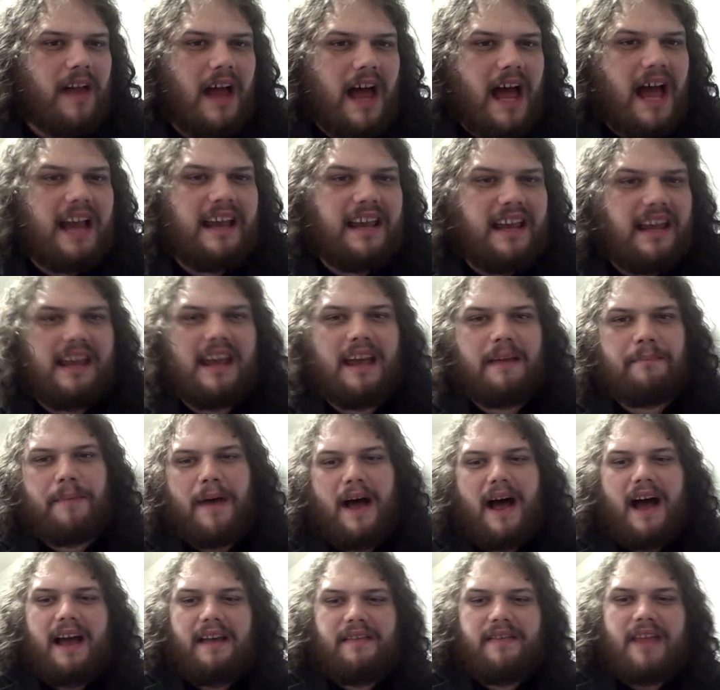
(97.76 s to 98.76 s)
I could get
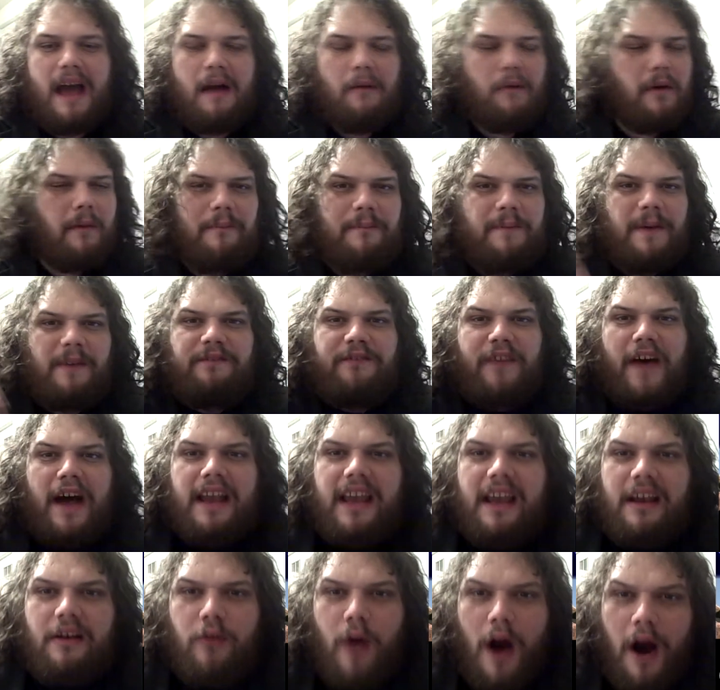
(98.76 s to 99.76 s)
behind that one. The
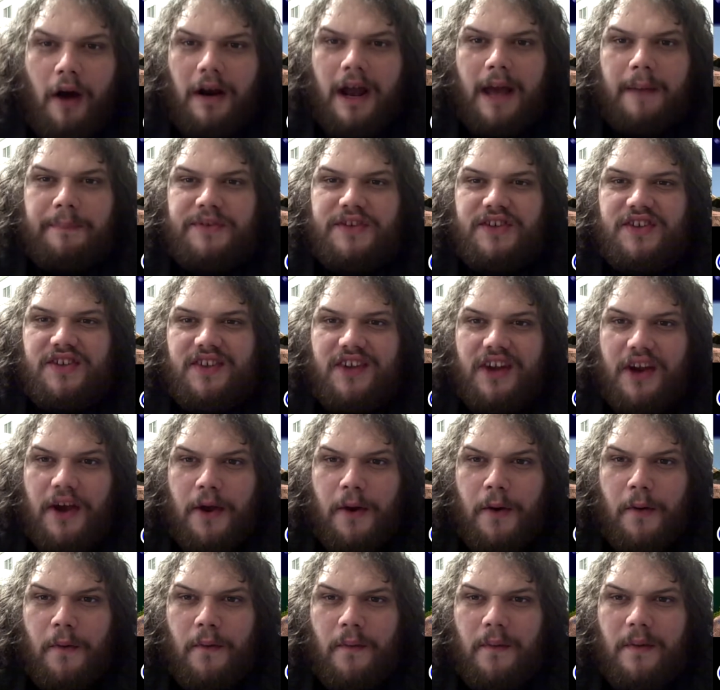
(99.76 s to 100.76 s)
fucking Grown Ups
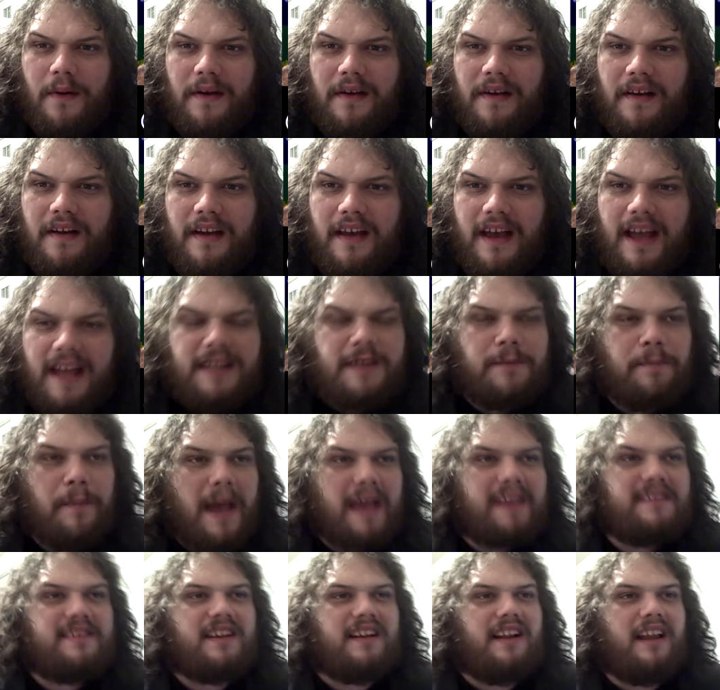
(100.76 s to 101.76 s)
2? It's
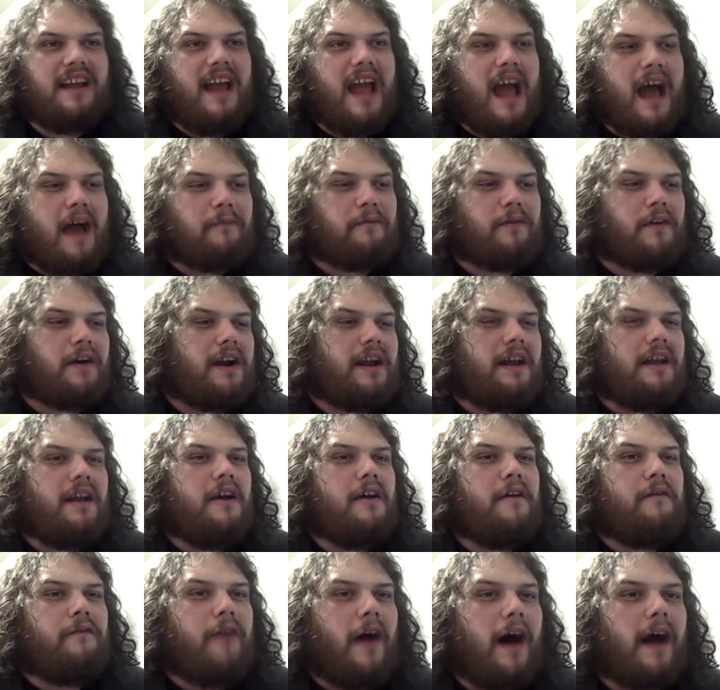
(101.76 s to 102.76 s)
basically every
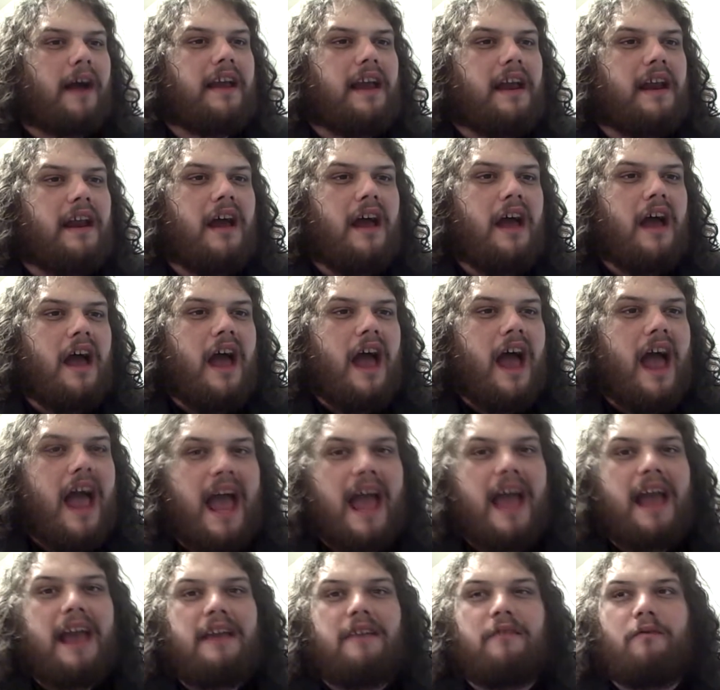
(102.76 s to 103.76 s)
fucking,
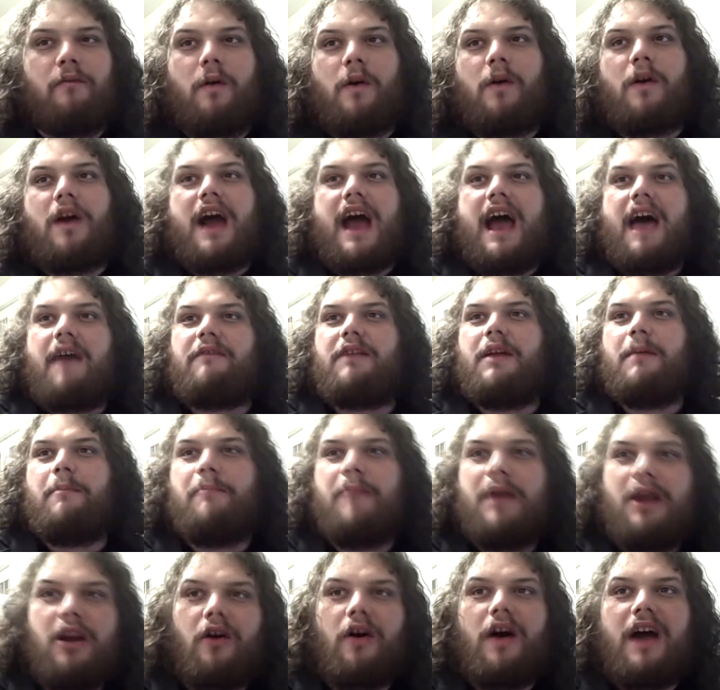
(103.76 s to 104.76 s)
hey, we're having a
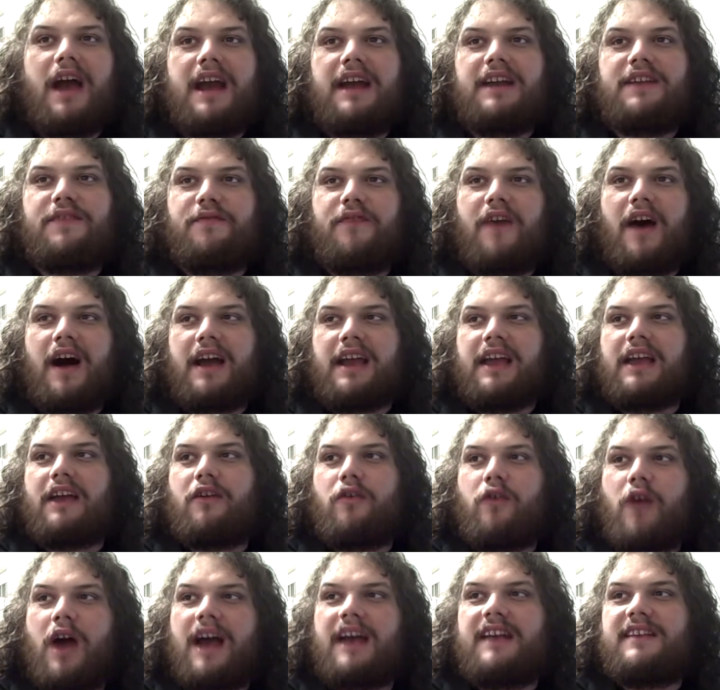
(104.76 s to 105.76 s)
middle-aged fucking
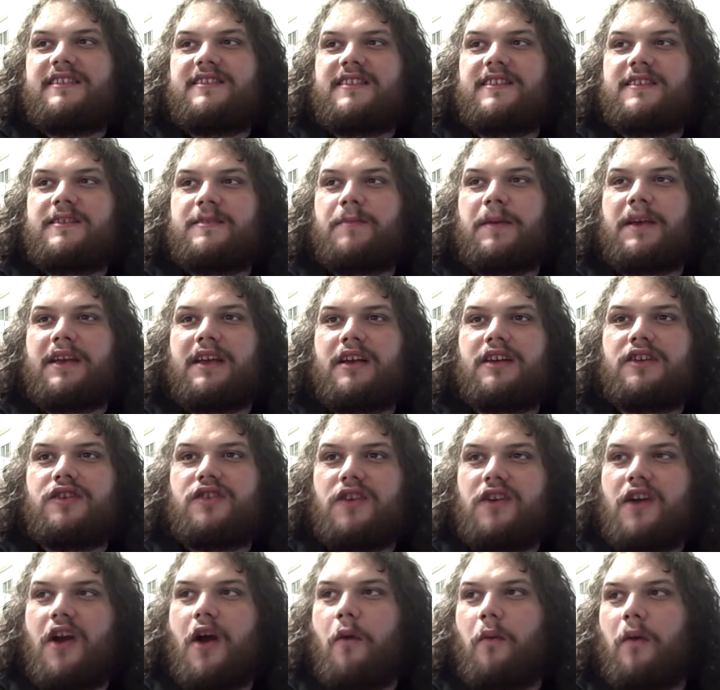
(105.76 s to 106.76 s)
crisis because,
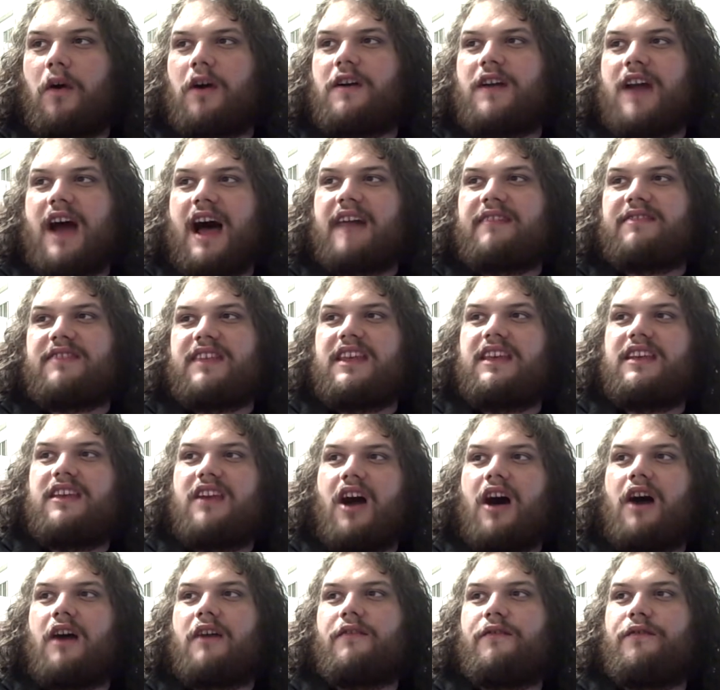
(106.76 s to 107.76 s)
you know, we're not the
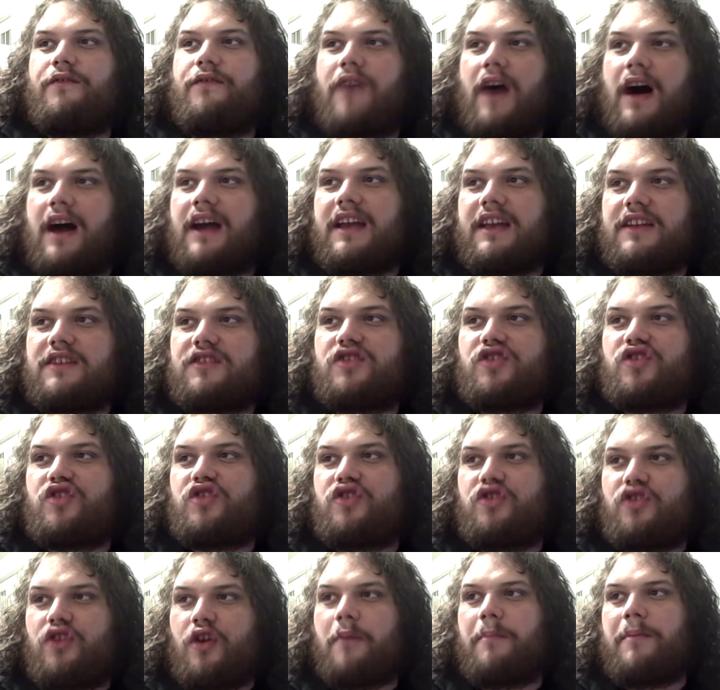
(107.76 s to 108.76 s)
young fucking
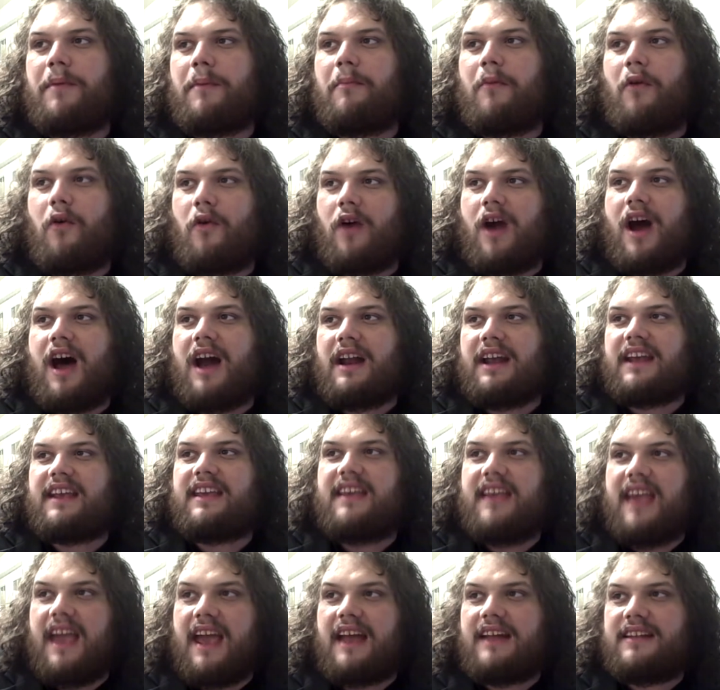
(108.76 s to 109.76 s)
stupid moronic
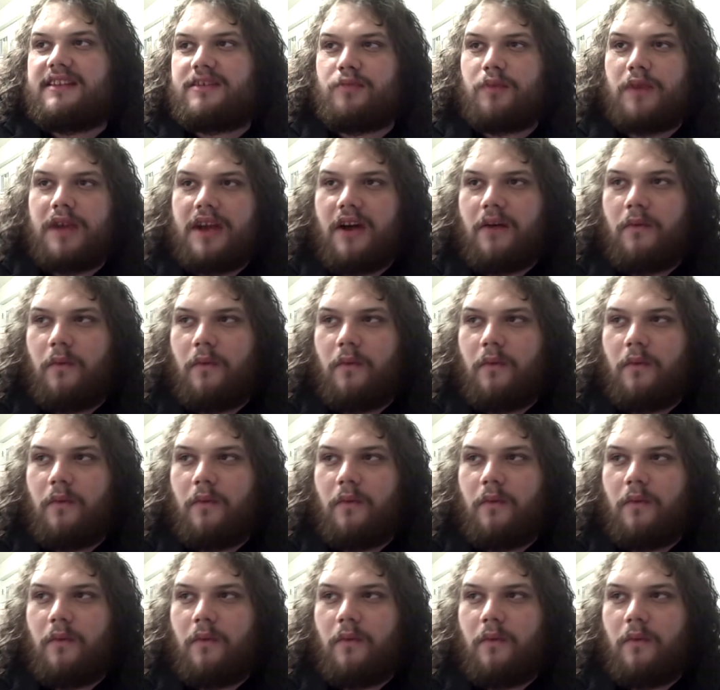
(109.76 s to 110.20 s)
kids we